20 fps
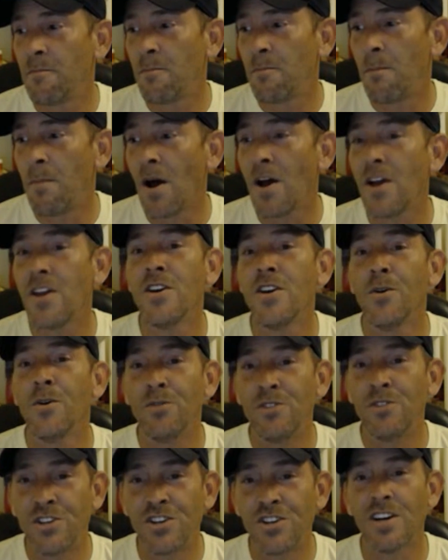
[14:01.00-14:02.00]
but you
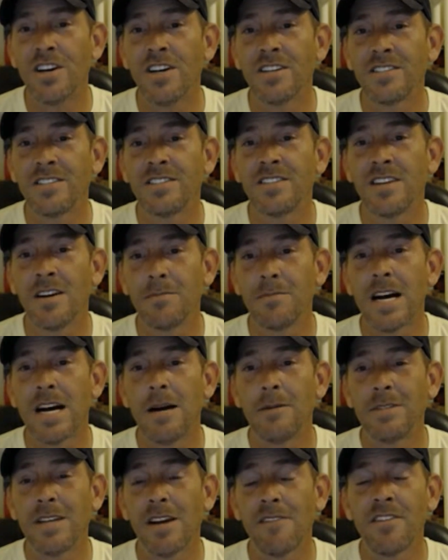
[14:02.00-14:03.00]
just
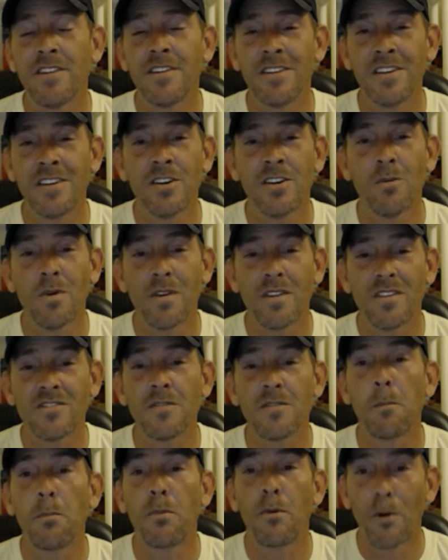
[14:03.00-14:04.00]
sometimes have to deal with
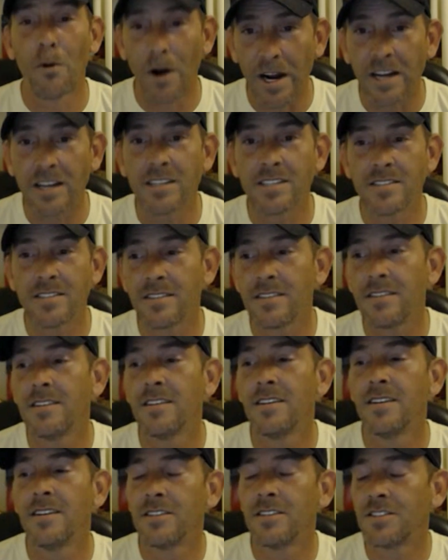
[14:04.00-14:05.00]
some pricks.
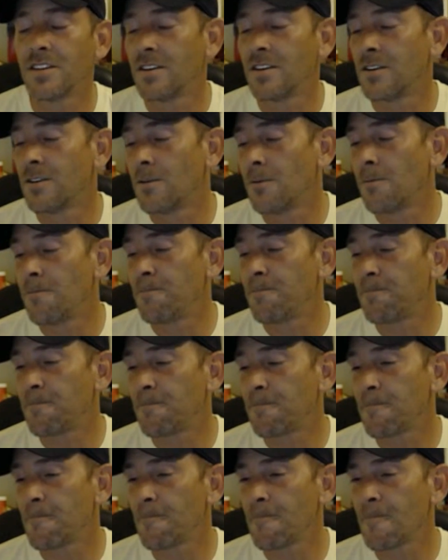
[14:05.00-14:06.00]
So
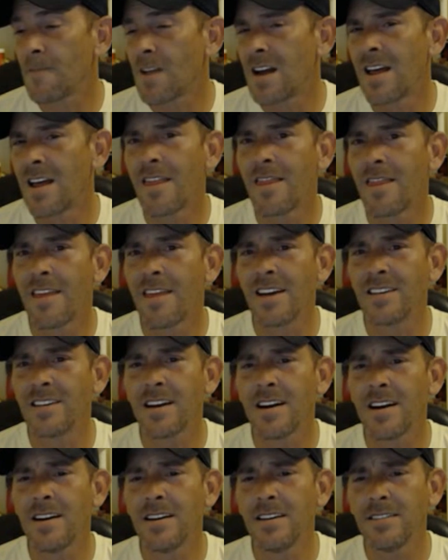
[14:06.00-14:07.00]
thanks,
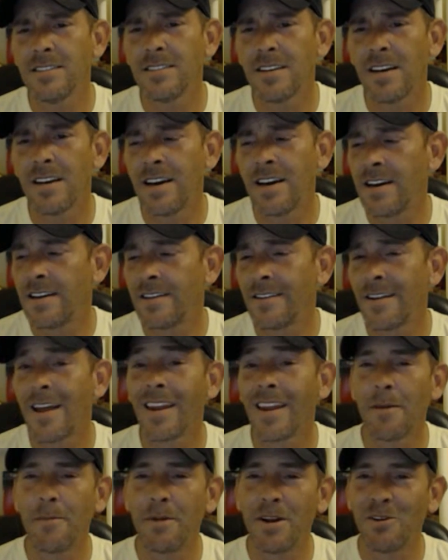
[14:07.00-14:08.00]
guys, and
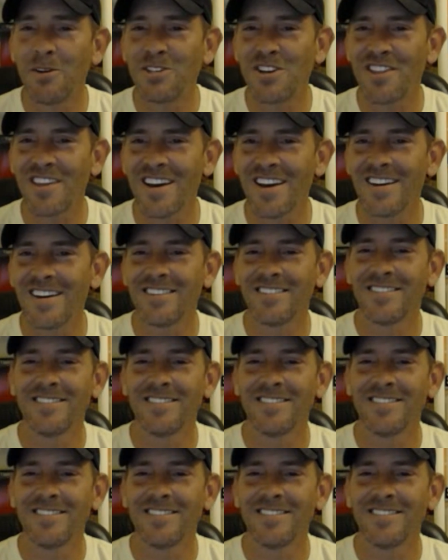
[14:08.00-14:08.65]
let me know what you think.